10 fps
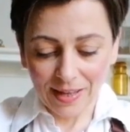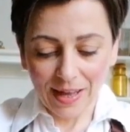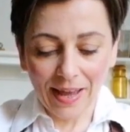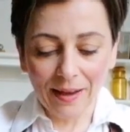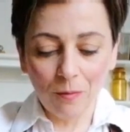
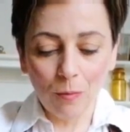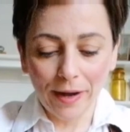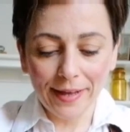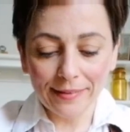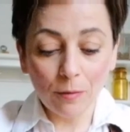And
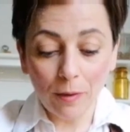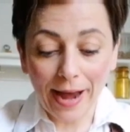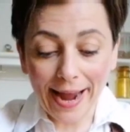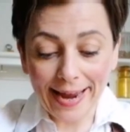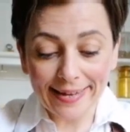when the
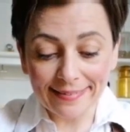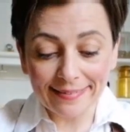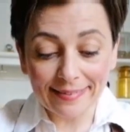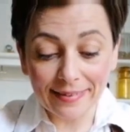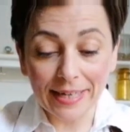whites,
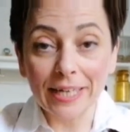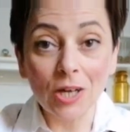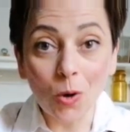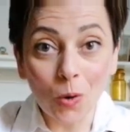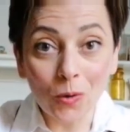the
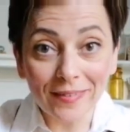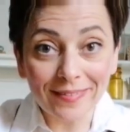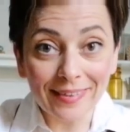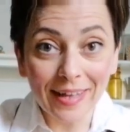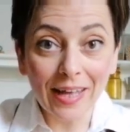yolks
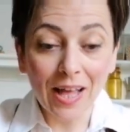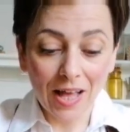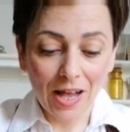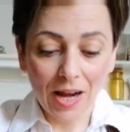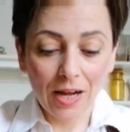
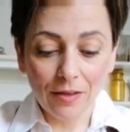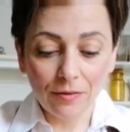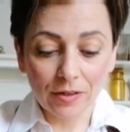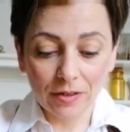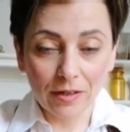
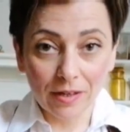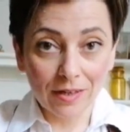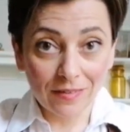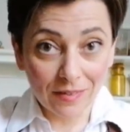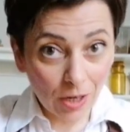look
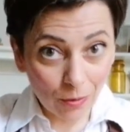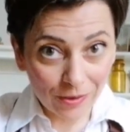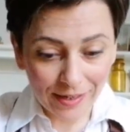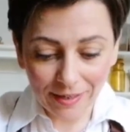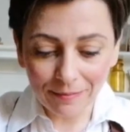slowly,